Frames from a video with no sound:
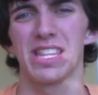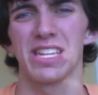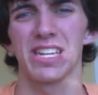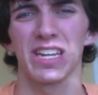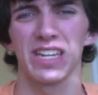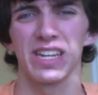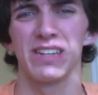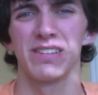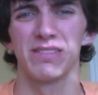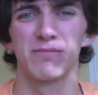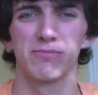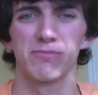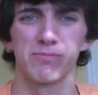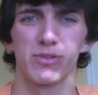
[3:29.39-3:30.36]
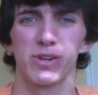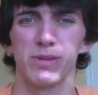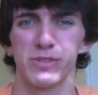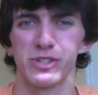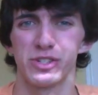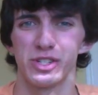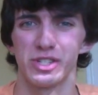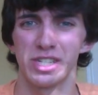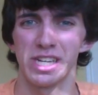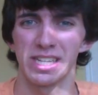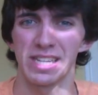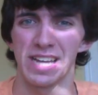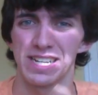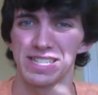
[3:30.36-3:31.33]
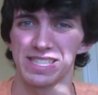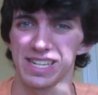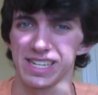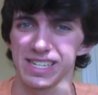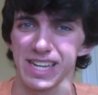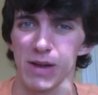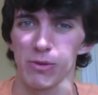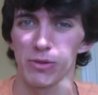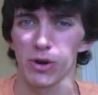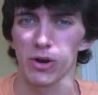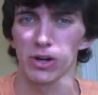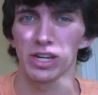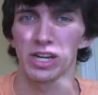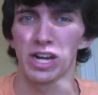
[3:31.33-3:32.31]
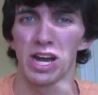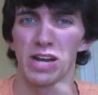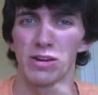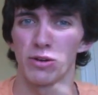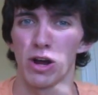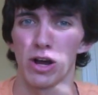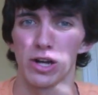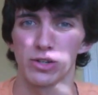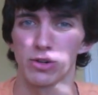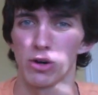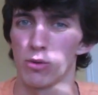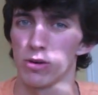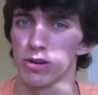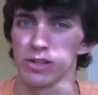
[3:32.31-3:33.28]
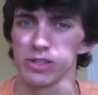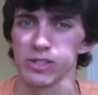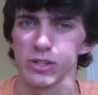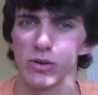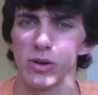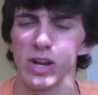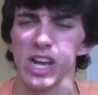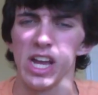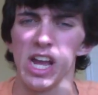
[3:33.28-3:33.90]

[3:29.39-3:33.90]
I think I can pretty much just take that thing down with Arcanine or Honchkrow, one of the two.